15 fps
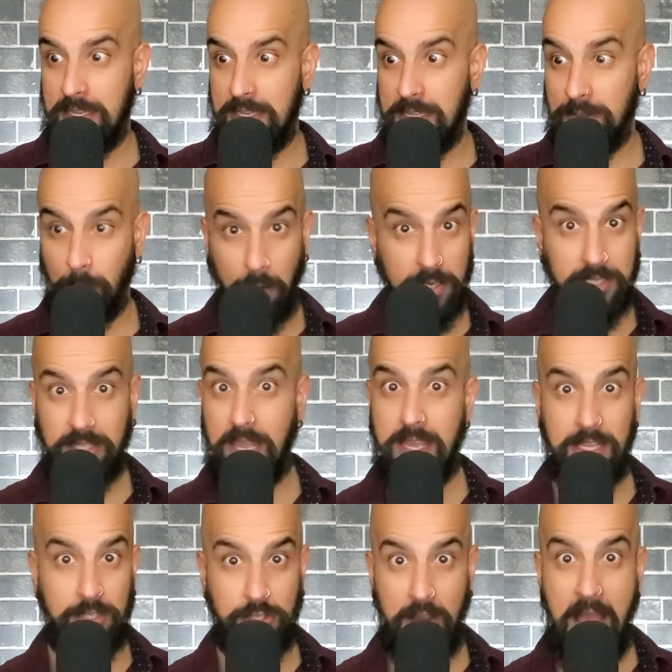once they
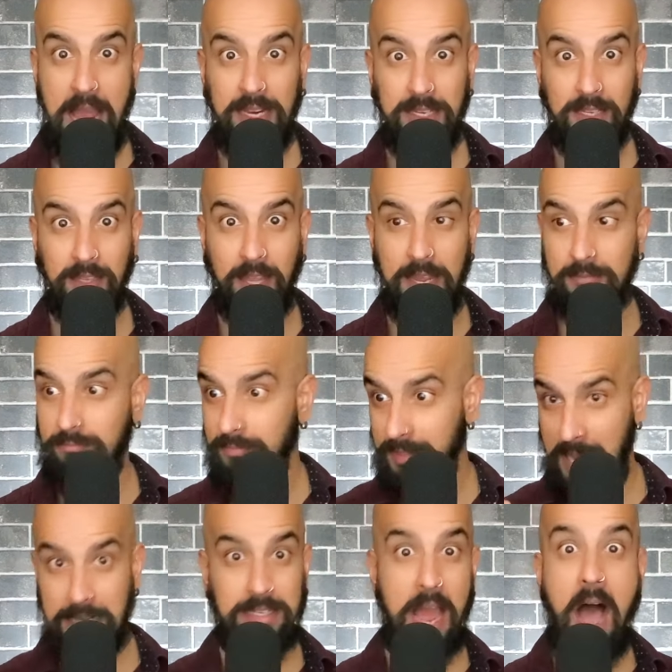ejaculate,
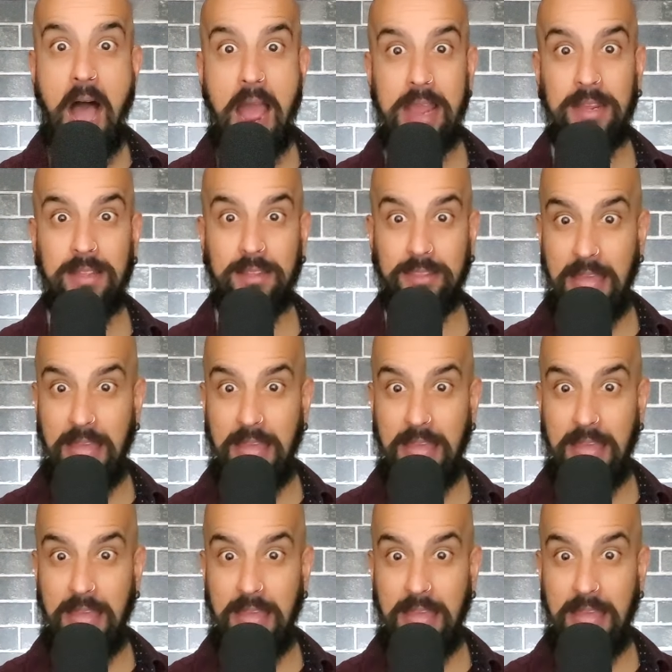they die